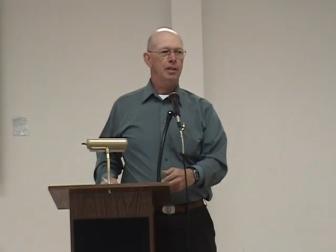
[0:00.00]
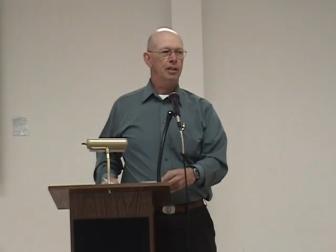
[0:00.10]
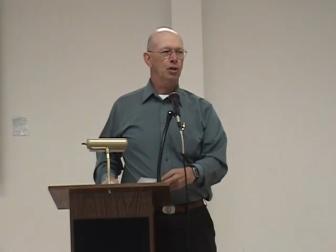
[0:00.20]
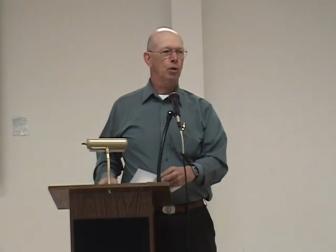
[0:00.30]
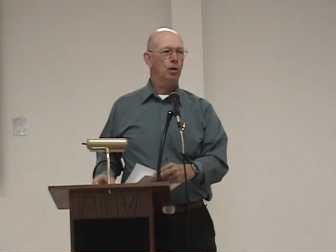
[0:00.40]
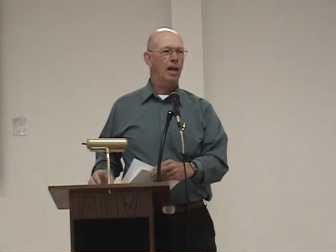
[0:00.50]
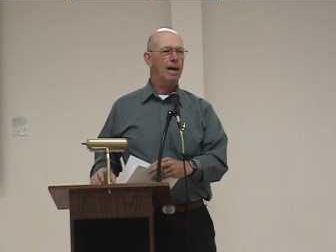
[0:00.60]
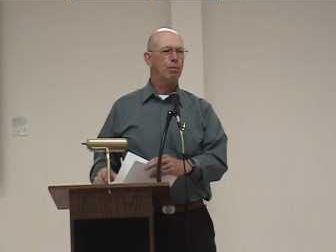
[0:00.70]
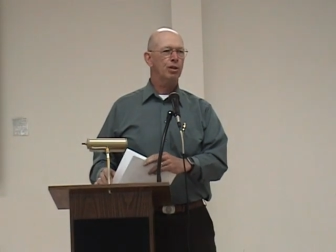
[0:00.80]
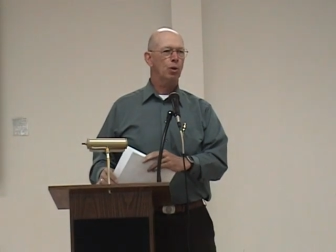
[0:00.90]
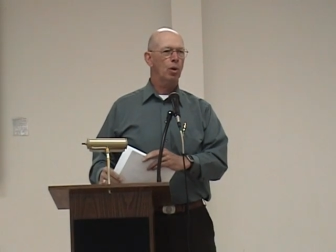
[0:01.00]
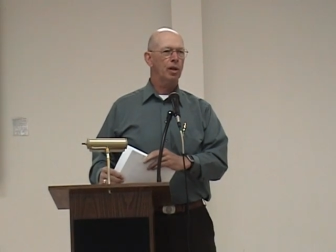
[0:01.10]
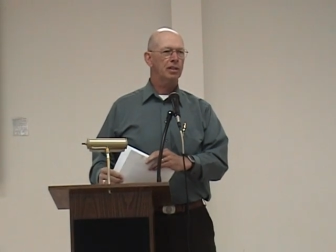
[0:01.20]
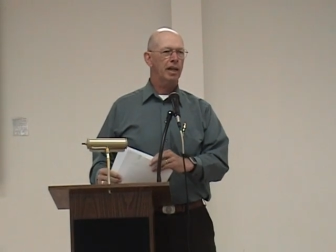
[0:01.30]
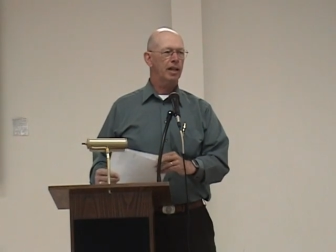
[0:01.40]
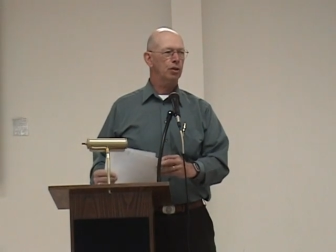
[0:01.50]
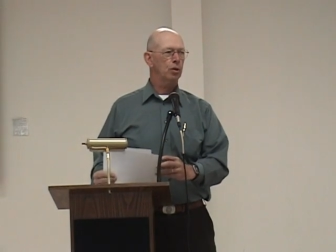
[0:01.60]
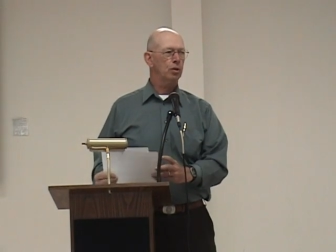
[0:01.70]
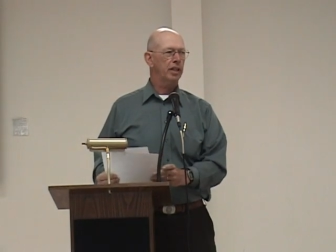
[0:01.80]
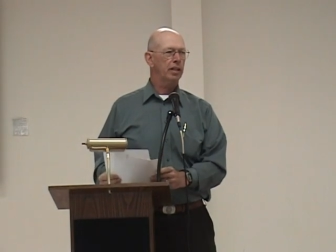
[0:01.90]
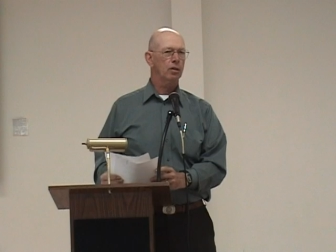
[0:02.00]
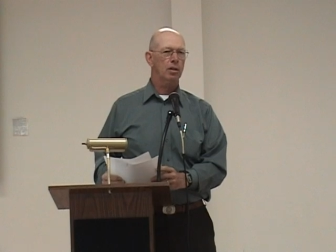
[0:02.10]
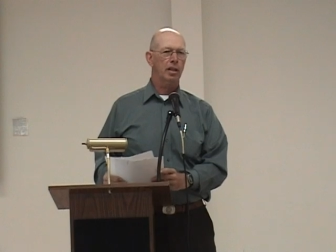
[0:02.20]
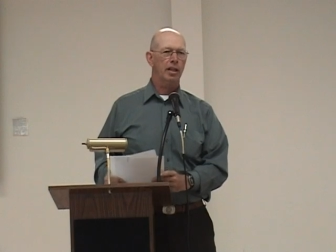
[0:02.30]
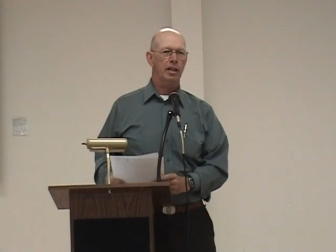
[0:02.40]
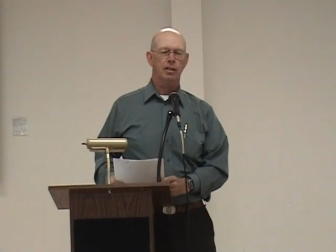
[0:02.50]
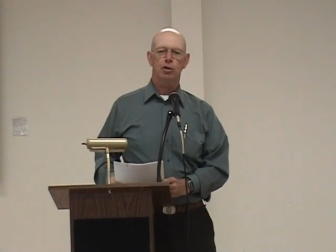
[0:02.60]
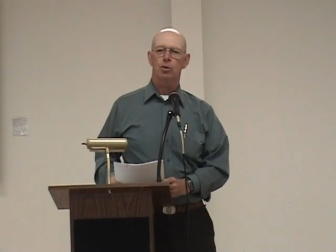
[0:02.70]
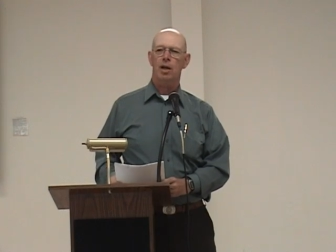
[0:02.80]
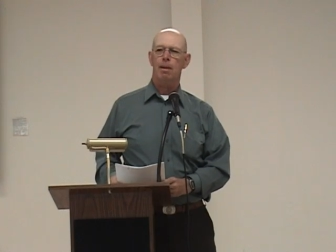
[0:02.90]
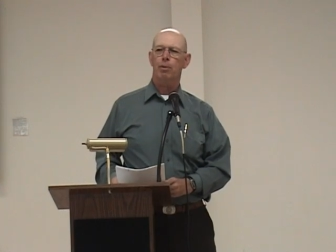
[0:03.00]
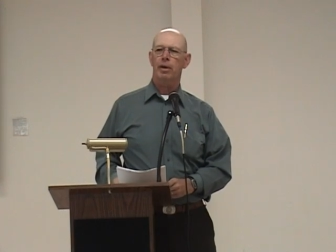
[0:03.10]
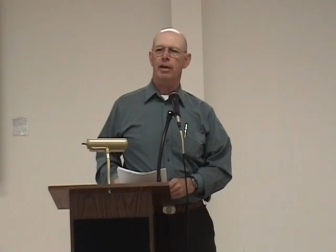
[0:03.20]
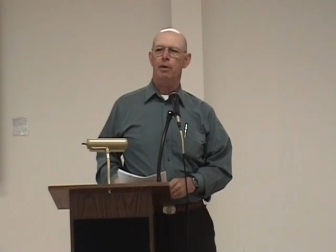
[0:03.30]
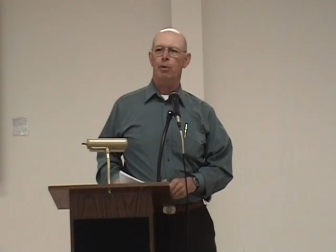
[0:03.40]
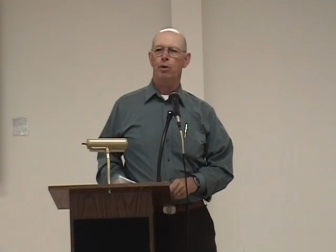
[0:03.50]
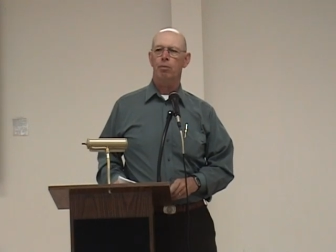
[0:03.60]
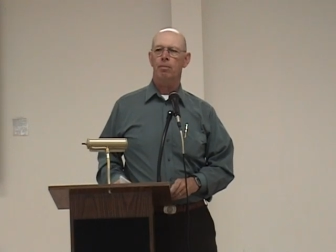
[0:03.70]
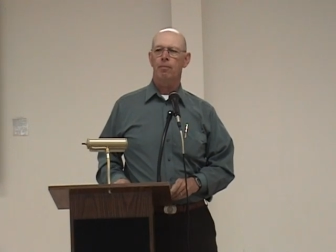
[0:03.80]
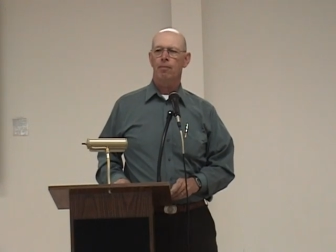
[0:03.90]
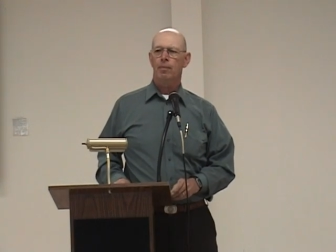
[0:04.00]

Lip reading: its own laboratories, had its own dental clinic, its own operating room.